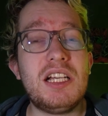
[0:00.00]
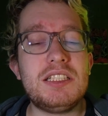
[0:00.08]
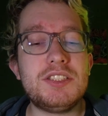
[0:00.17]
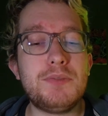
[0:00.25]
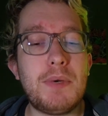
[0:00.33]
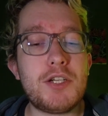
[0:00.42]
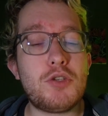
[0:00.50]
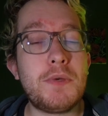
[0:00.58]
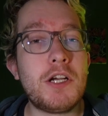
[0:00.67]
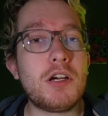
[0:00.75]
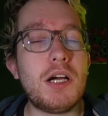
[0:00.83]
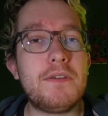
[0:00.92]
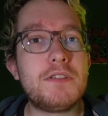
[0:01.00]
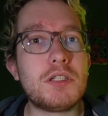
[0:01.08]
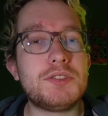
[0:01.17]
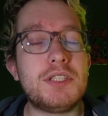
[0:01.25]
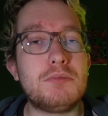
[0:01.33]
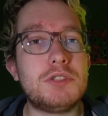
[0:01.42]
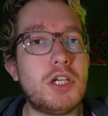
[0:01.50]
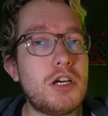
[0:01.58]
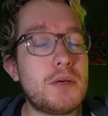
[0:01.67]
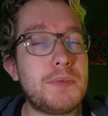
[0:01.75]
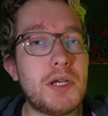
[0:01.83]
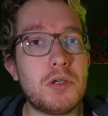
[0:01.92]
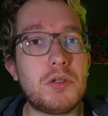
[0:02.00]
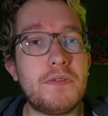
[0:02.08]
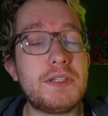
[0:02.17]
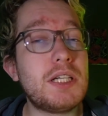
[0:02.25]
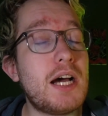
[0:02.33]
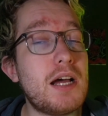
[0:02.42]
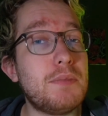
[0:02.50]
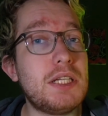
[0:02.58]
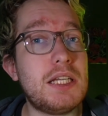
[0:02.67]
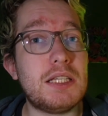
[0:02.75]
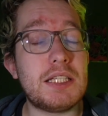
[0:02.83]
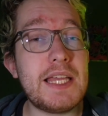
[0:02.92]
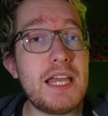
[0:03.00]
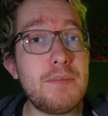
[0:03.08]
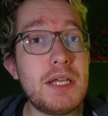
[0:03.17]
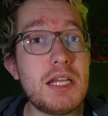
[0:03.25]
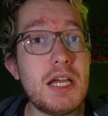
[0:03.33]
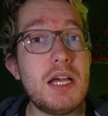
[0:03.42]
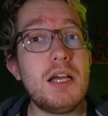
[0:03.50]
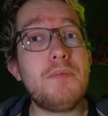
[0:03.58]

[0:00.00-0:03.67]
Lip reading: is much bigger after some long period of time in gaming,